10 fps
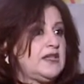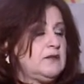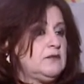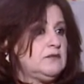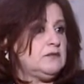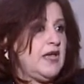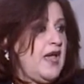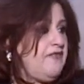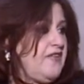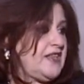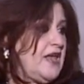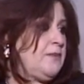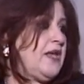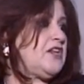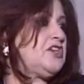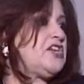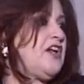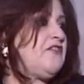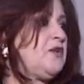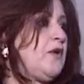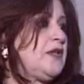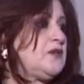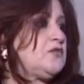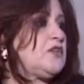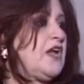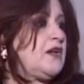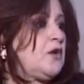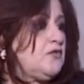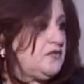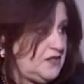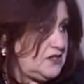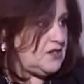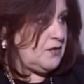may affect and may reach everyone to try and convince them